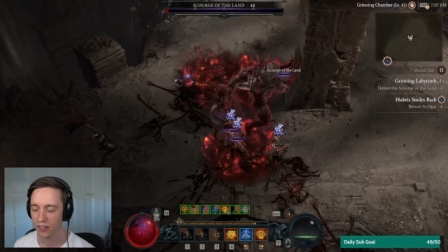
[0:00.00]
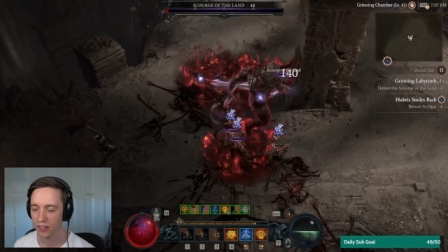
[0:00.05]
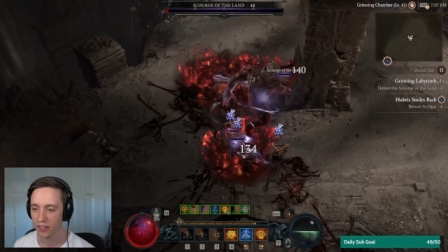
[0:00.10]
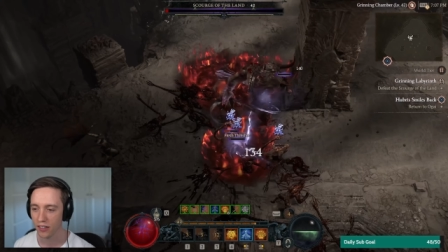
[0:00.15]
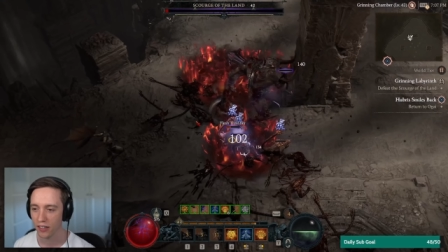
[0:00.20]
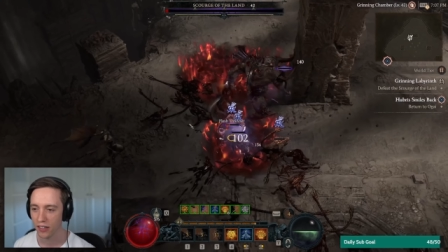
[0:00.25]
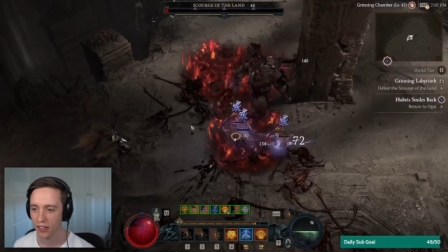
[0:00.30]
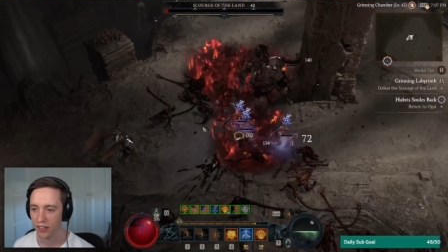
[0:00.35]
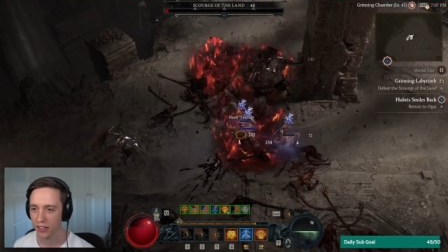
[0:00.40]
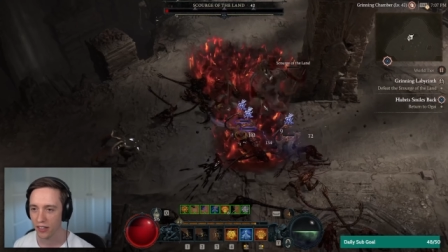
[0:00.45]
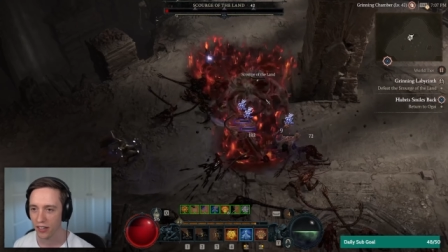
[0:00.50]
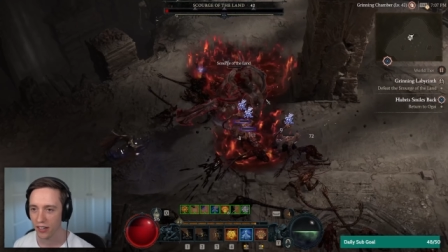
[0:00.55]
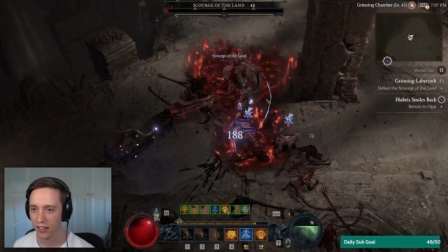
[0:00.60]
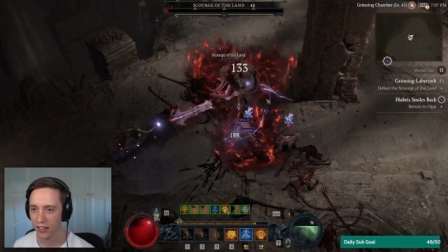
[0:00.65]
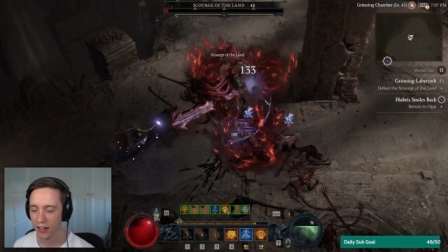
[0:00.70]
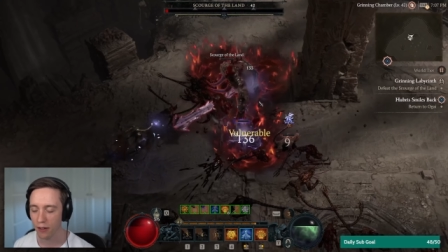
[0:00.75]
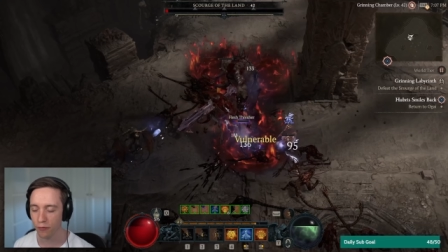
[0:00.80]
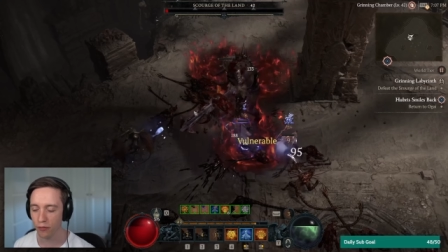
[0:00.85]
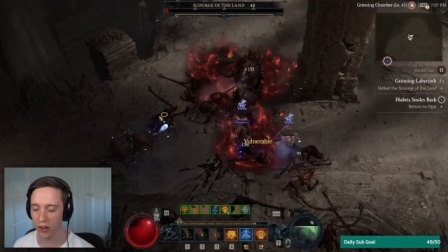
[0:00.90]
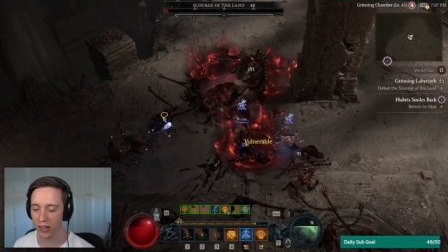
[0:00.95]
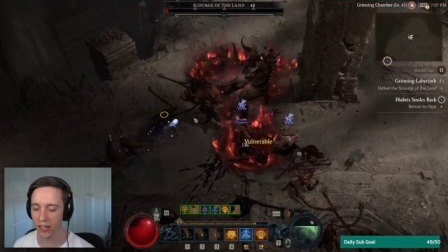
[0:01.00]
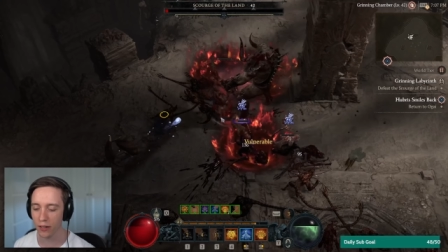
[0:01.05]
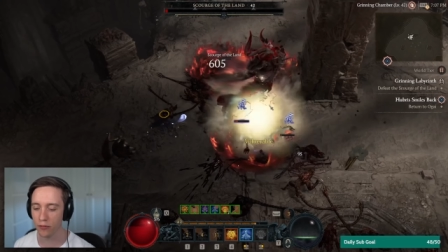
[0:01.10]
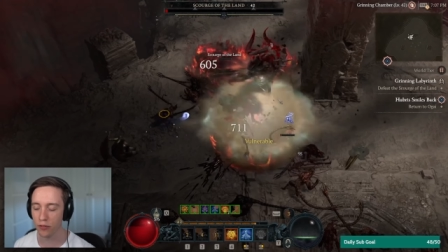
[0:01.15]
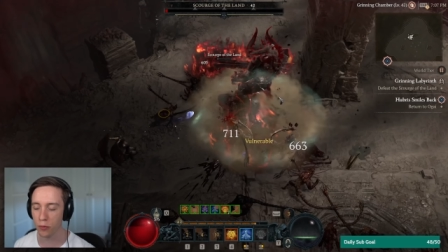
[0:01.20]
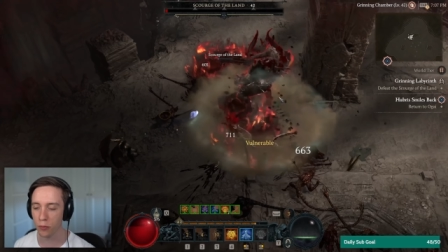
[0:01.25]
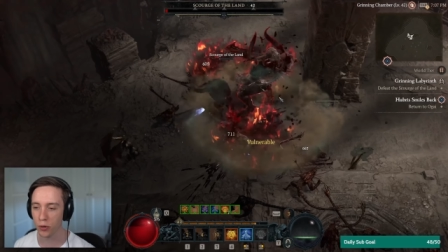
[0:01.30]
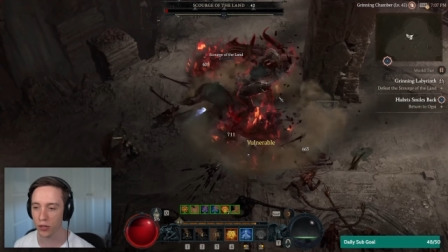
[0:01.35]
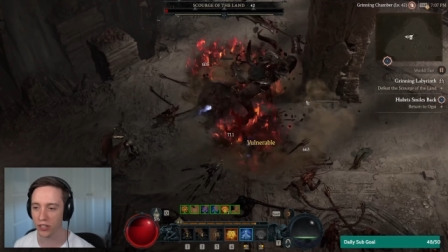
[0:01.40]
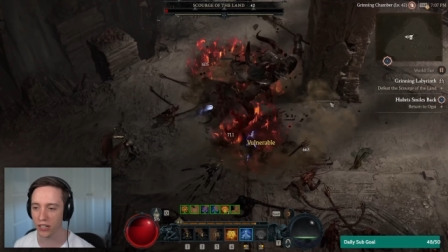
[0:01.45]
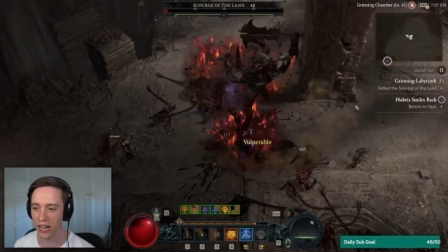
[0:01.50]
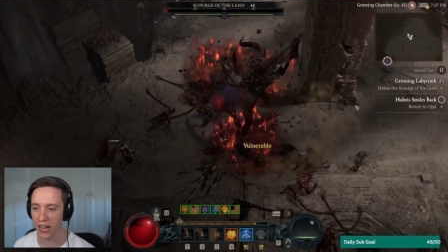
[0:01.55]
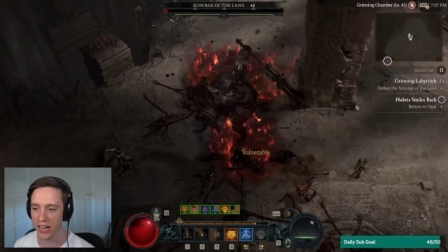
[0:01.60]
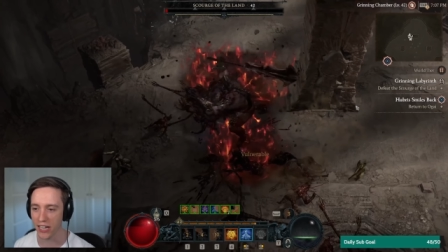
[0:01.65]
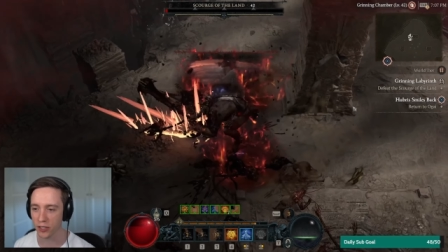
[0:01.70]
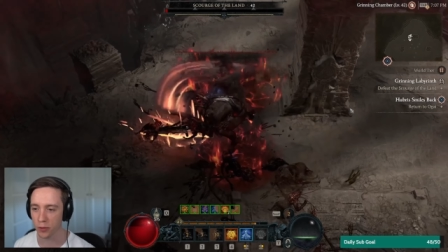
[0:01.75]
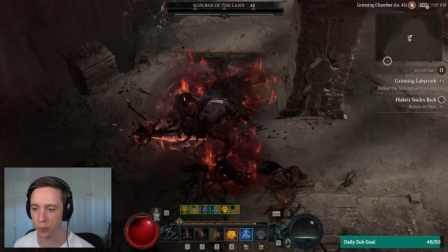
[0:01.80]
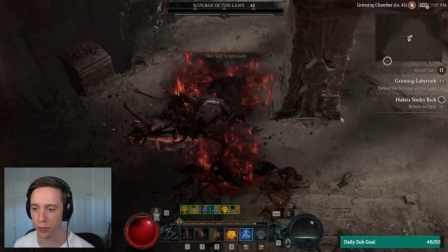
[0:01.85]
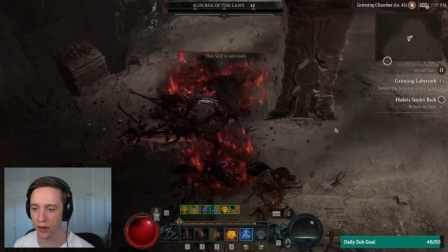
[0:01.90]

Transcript: I feel like if you were to ask